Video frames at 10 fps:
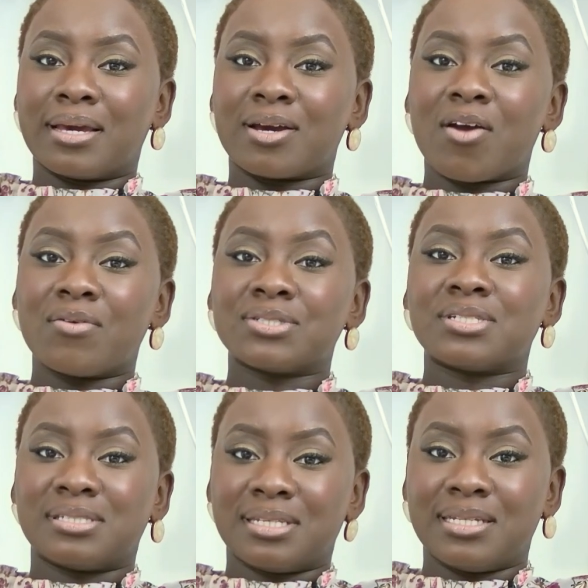encouraged
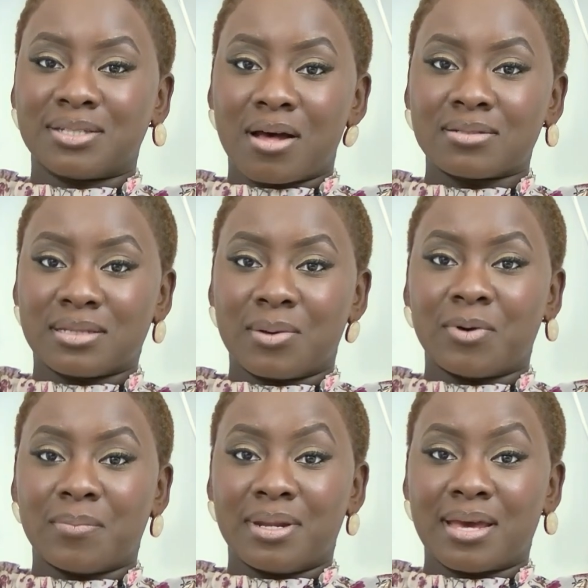to see dark skinned
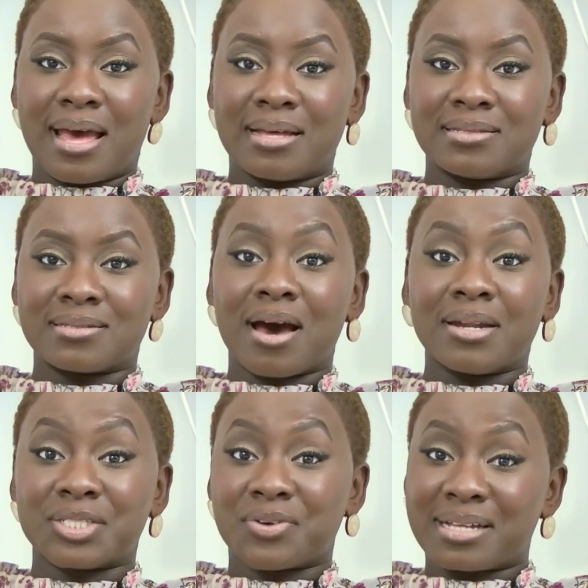women as
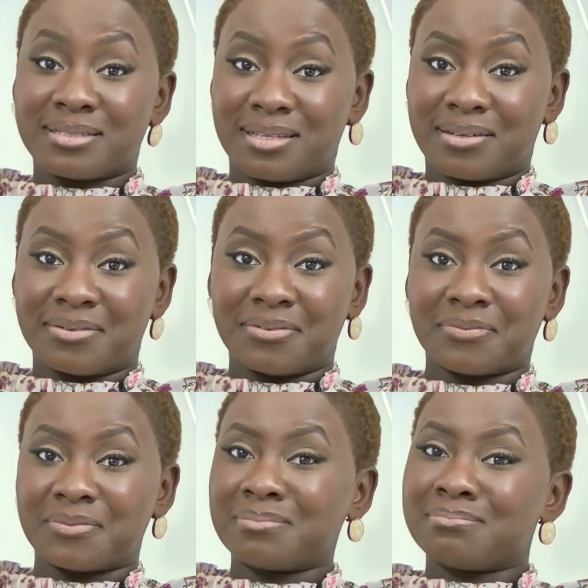
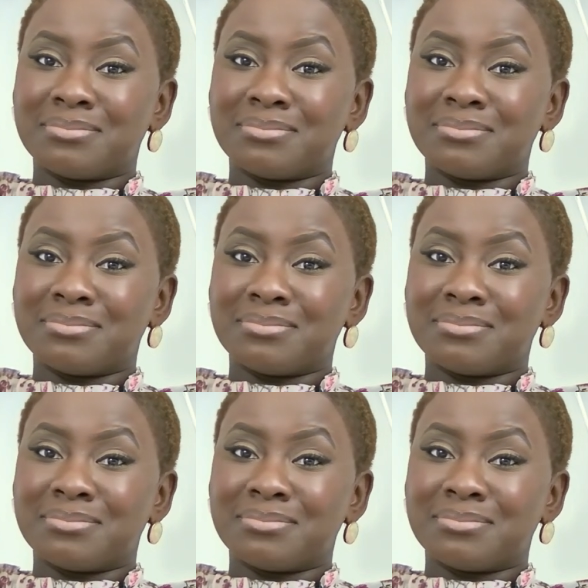unattractive,